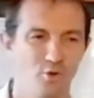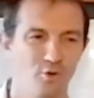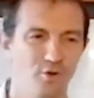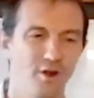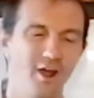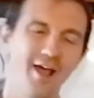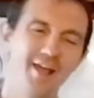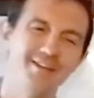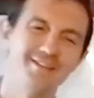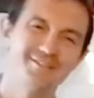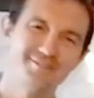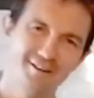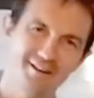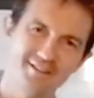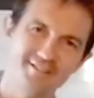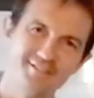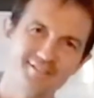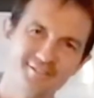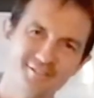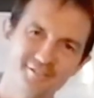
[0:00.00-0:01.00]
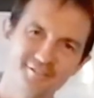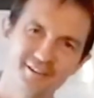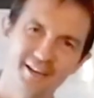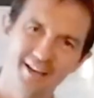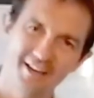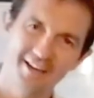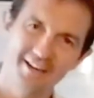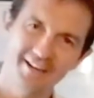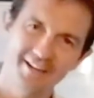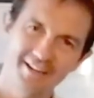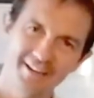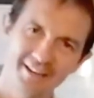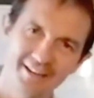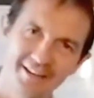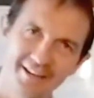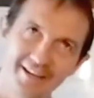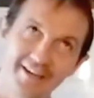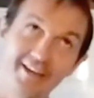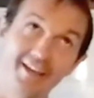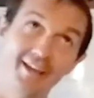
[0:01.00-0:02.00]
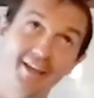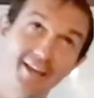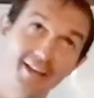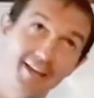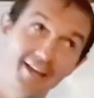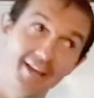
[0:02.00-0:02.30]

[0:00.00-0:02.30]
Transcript: Or I trust you, honey.